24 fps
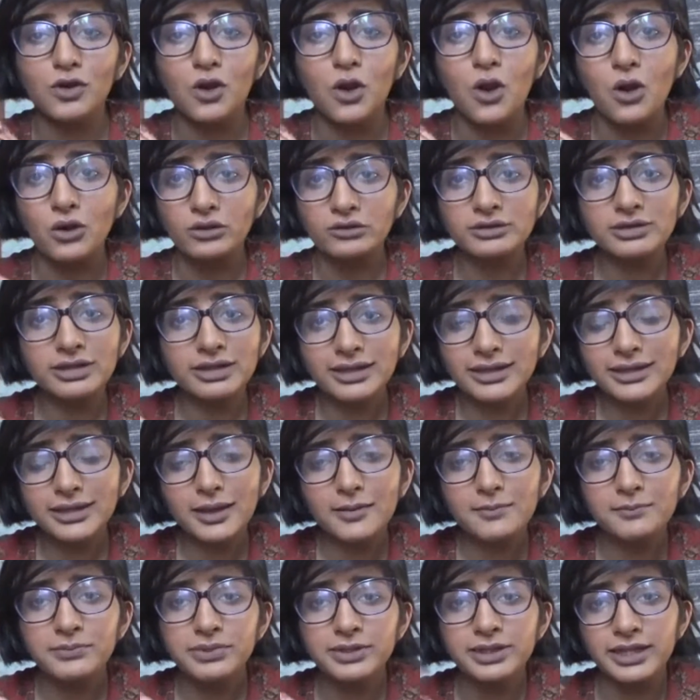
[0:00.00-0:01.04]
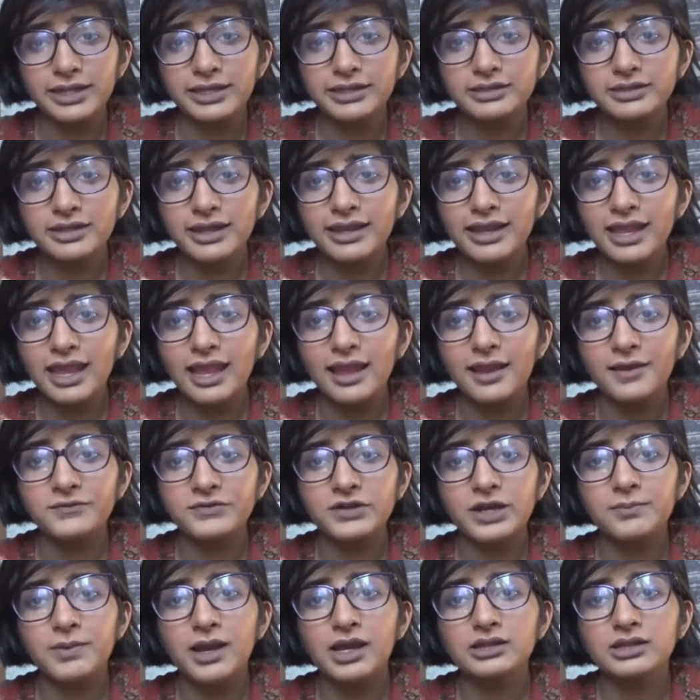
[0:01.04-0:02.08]
only complaint I have
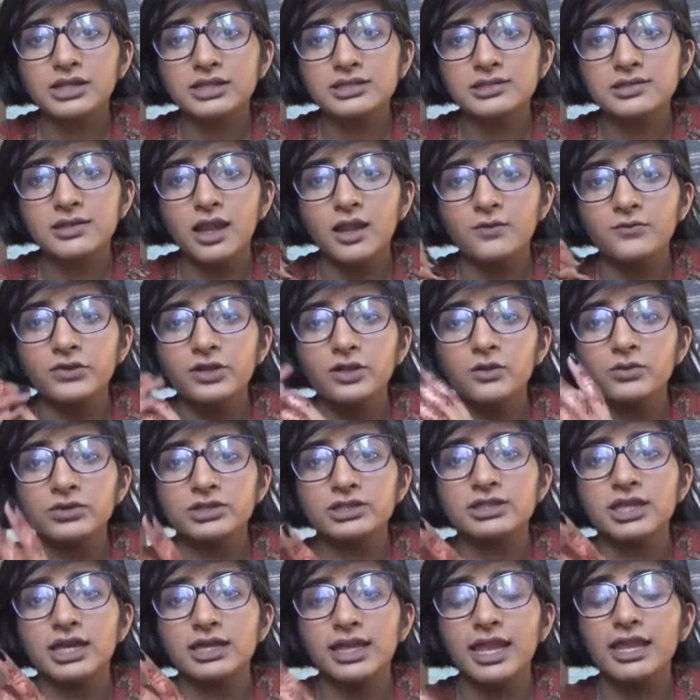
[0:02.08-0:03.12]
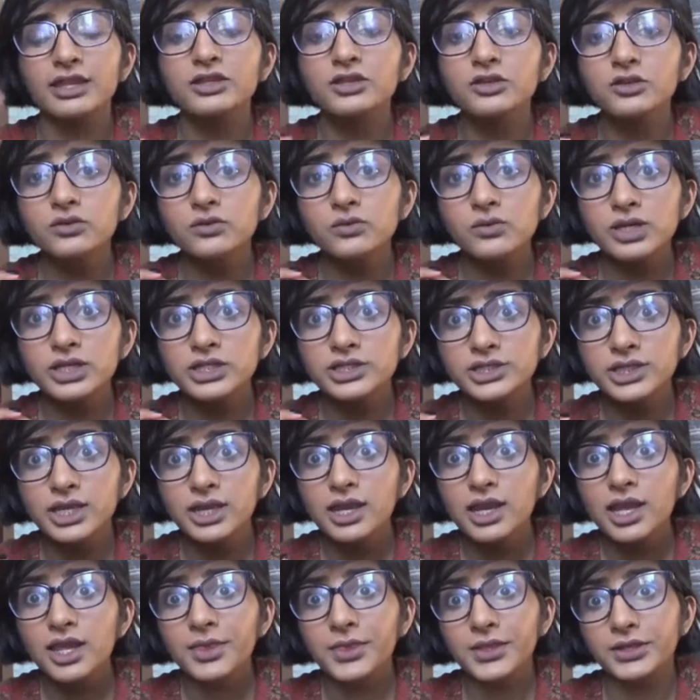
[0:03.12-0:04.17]
about this novel was that I do wish
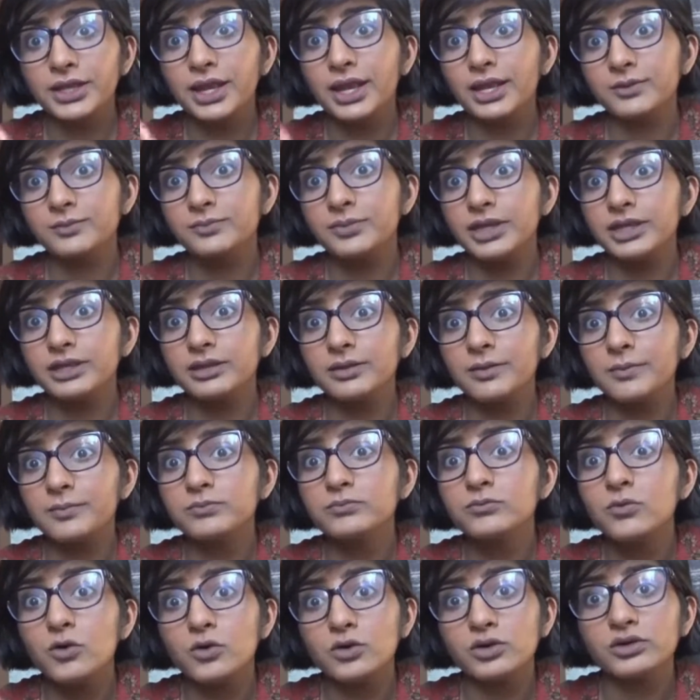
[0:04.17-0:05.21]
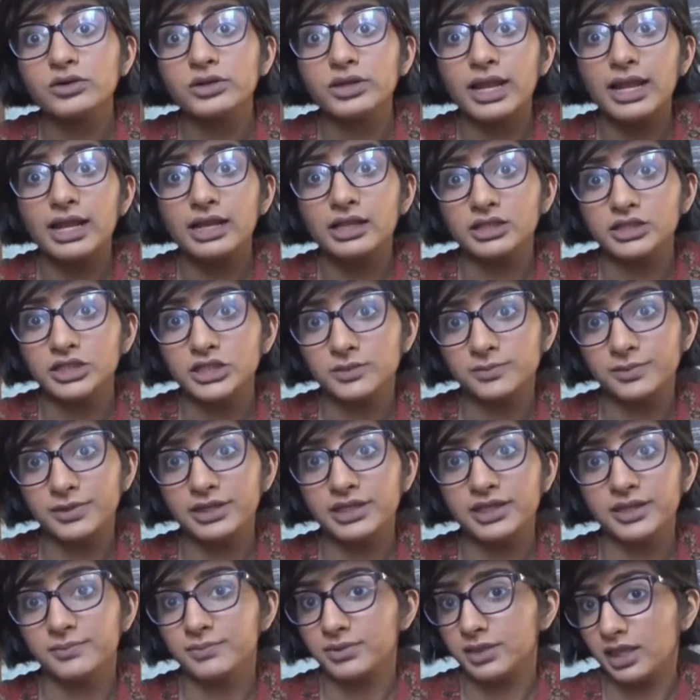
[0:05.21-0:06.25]
there had been more
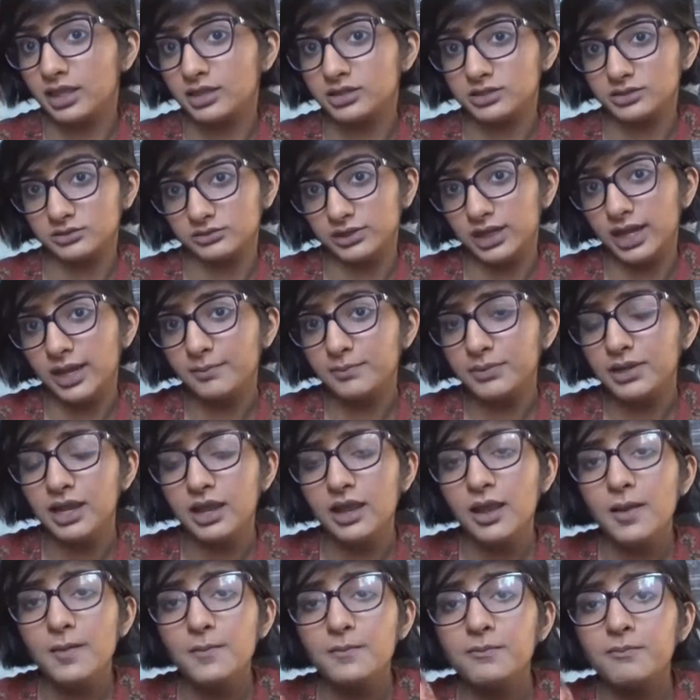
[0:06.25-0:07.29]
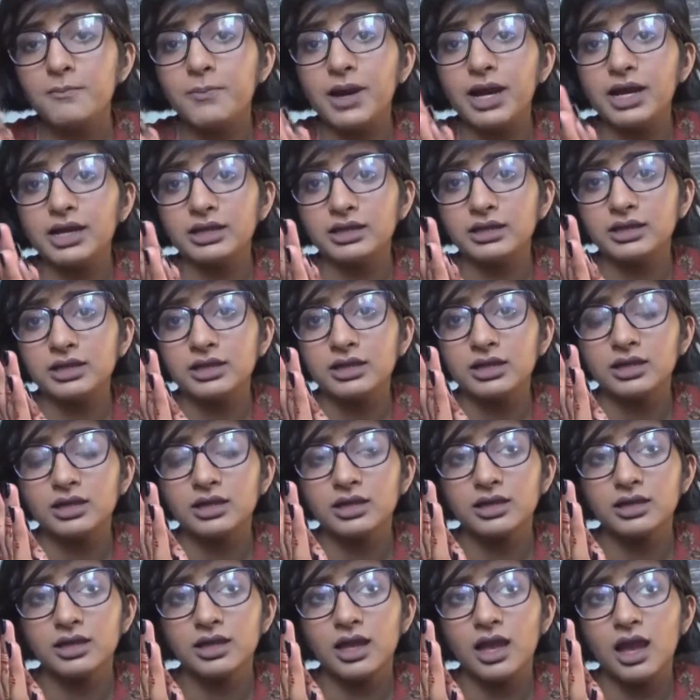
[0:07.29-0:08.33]
LGBT plus rep, but
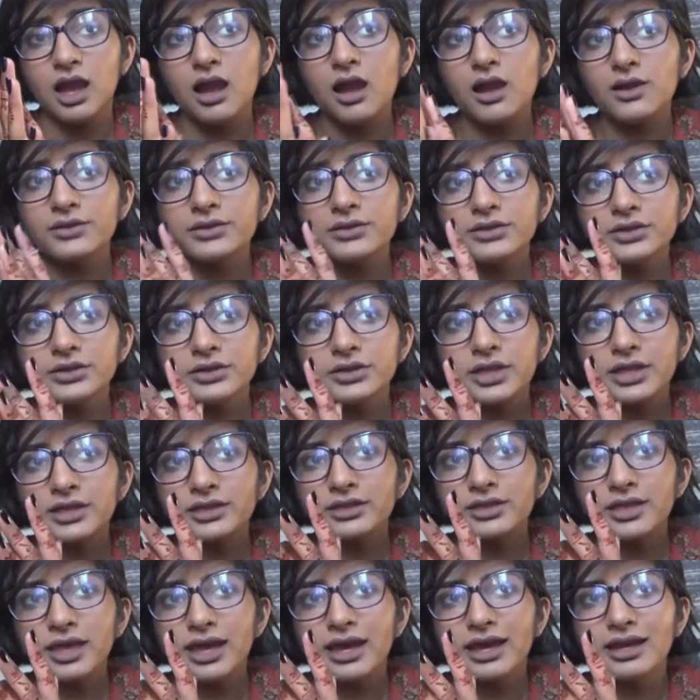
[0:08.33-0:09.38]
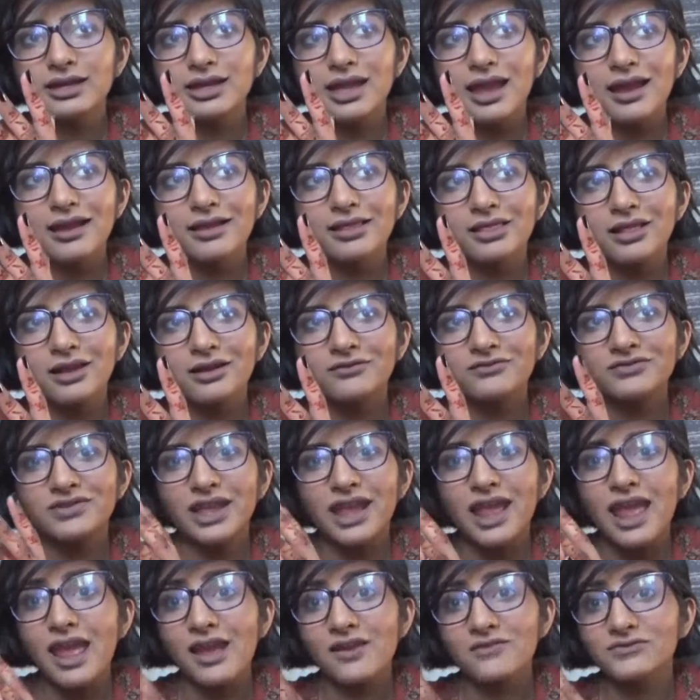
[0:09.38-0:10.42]
other than that, I loved
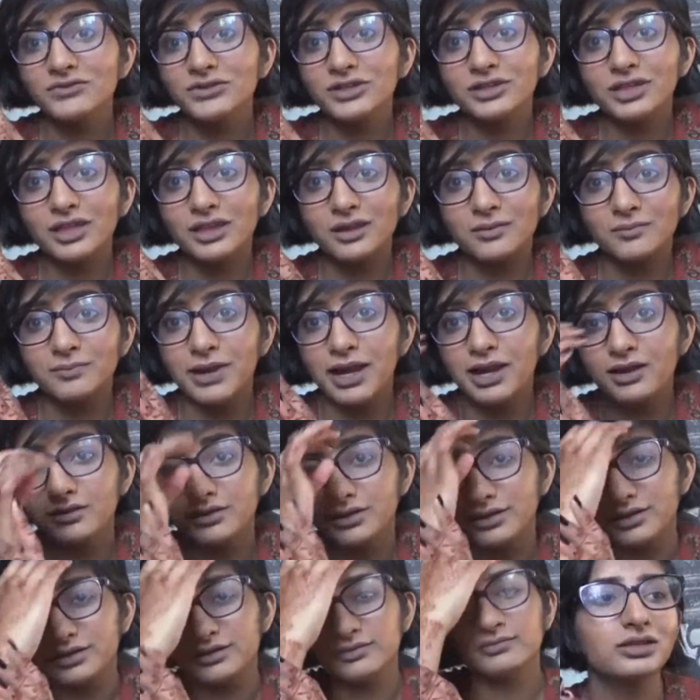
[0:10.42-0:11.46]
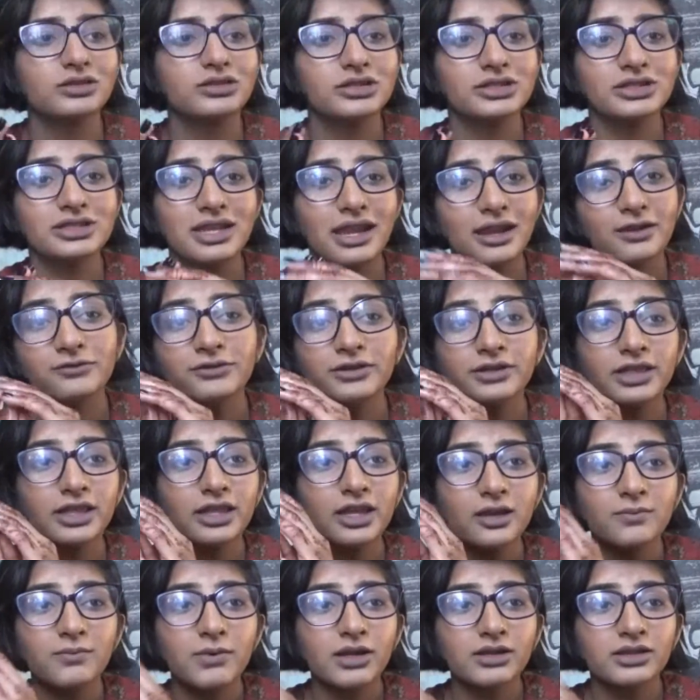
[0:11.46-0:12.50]
everything about it. Just
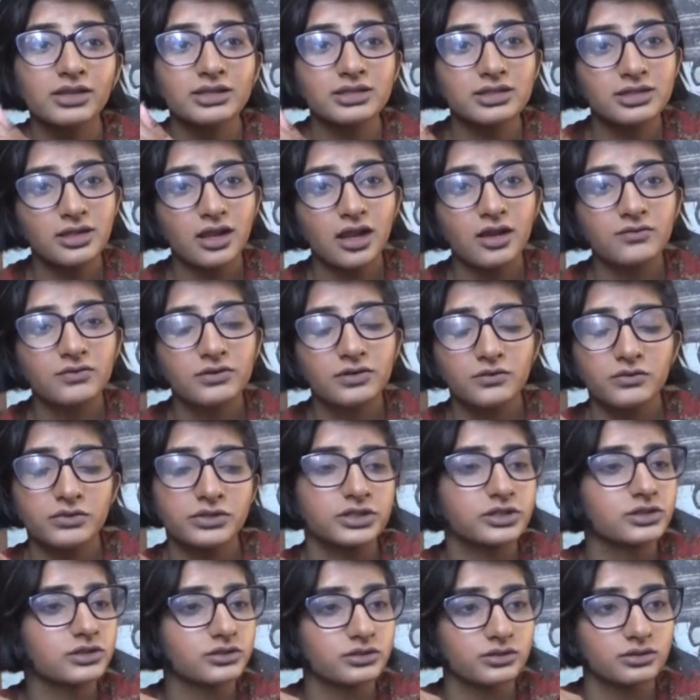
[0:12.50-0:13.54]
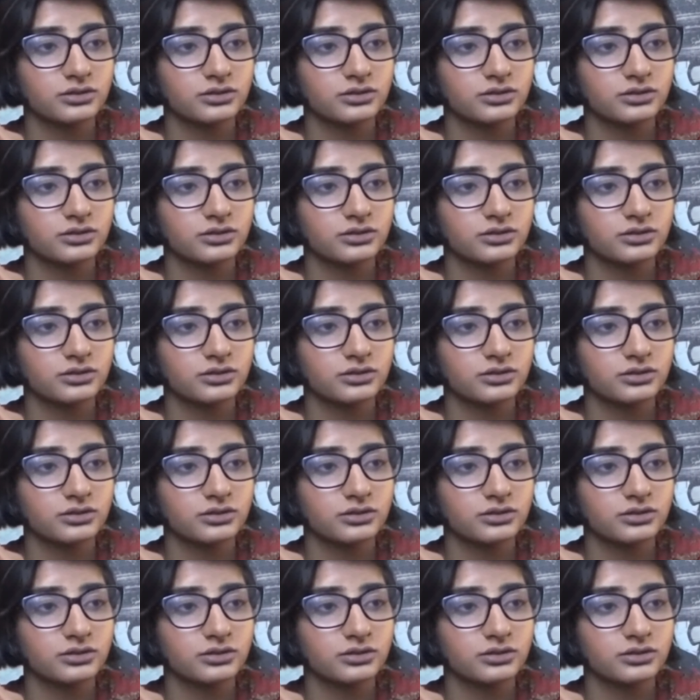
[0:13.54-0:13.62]
everything about this novel was